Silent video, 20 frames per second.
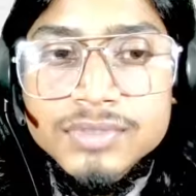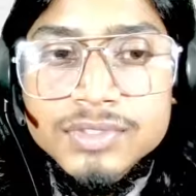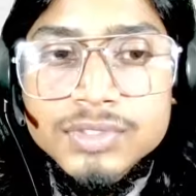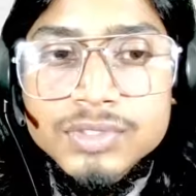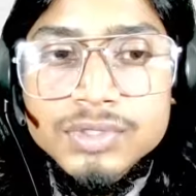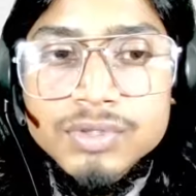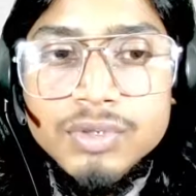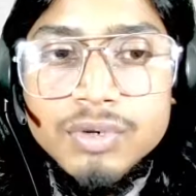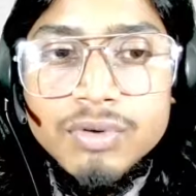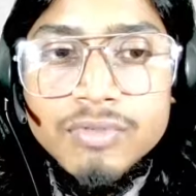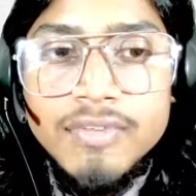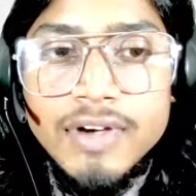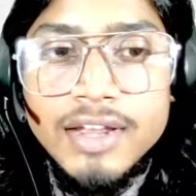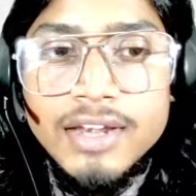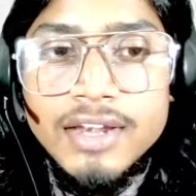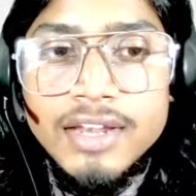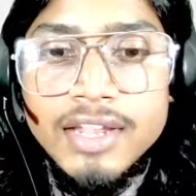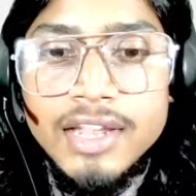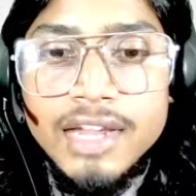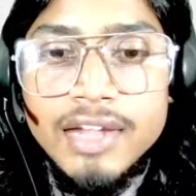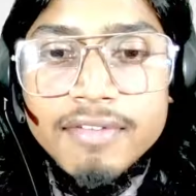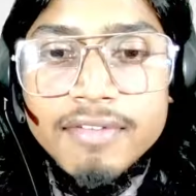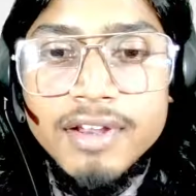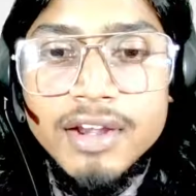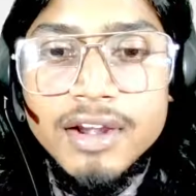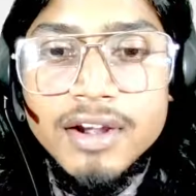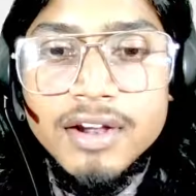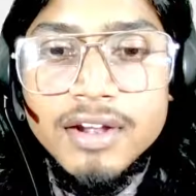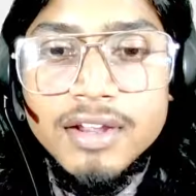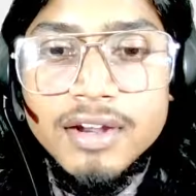So finally it
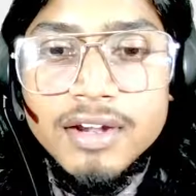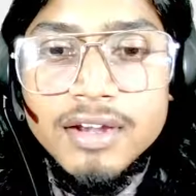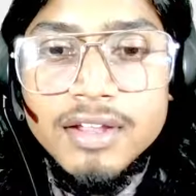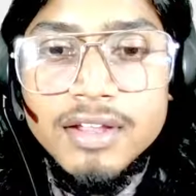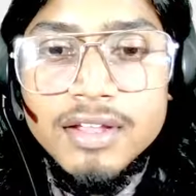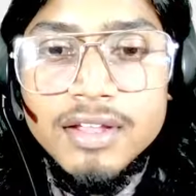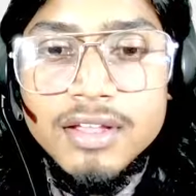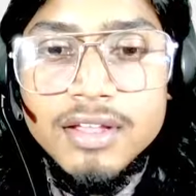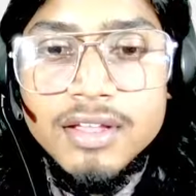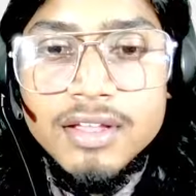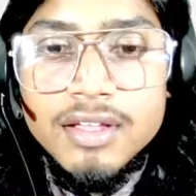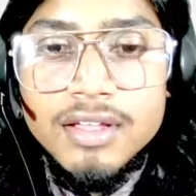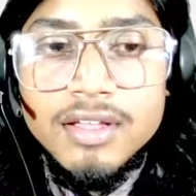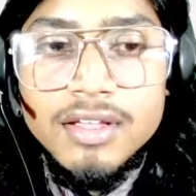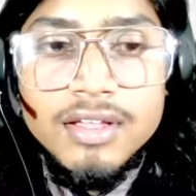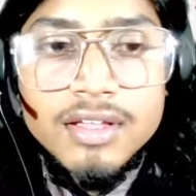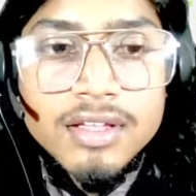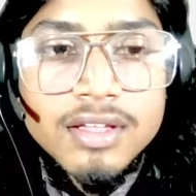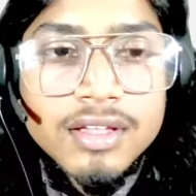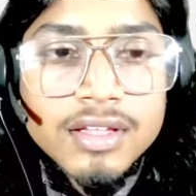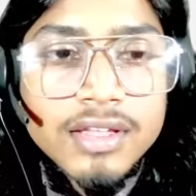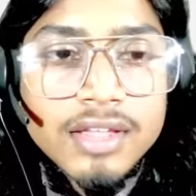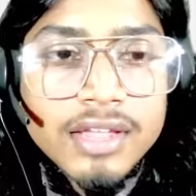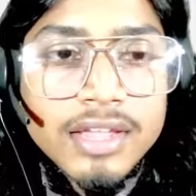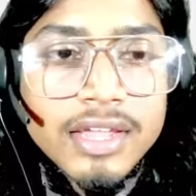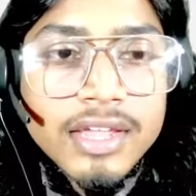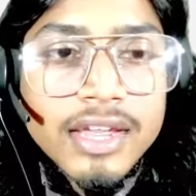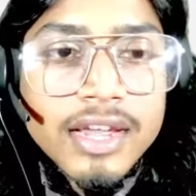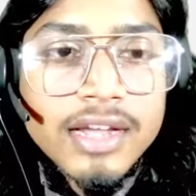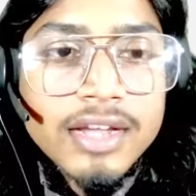will return
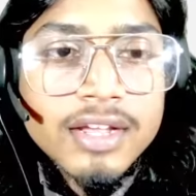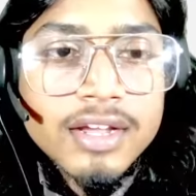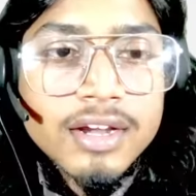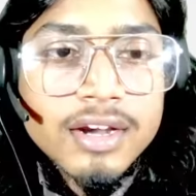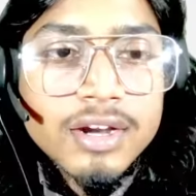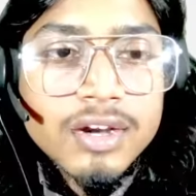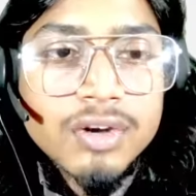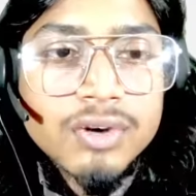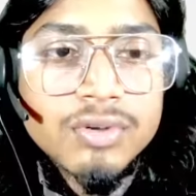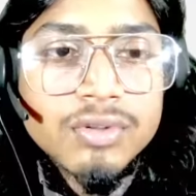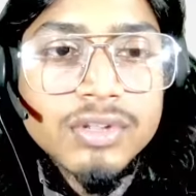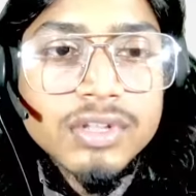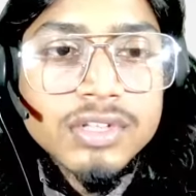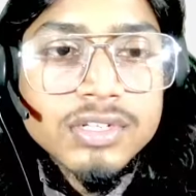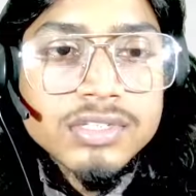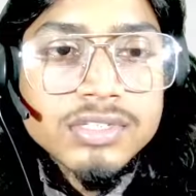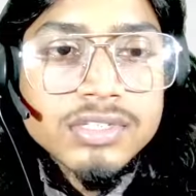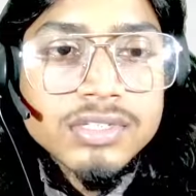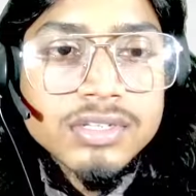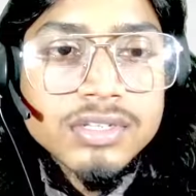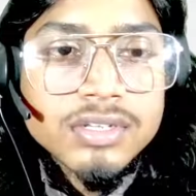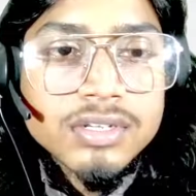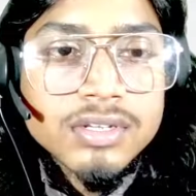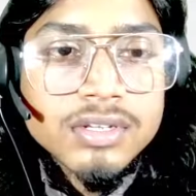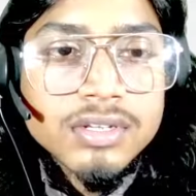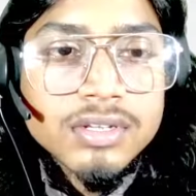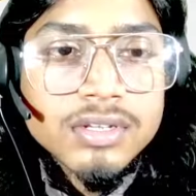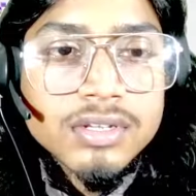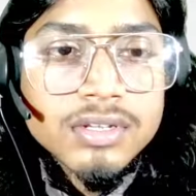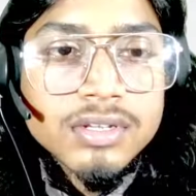8 to this,
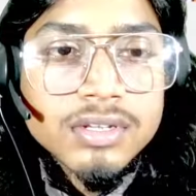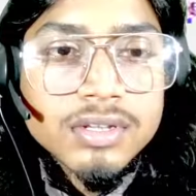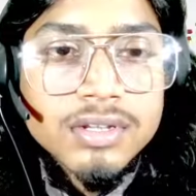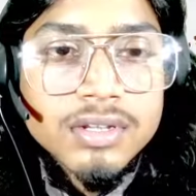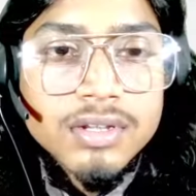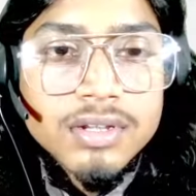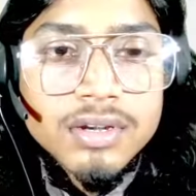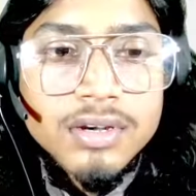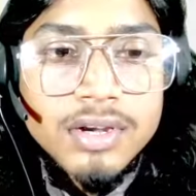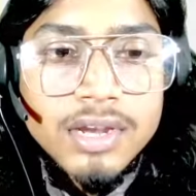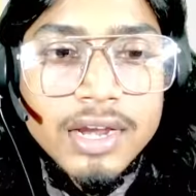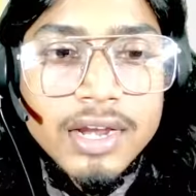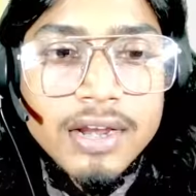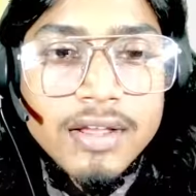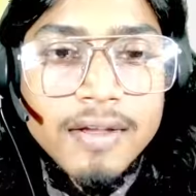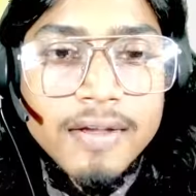right?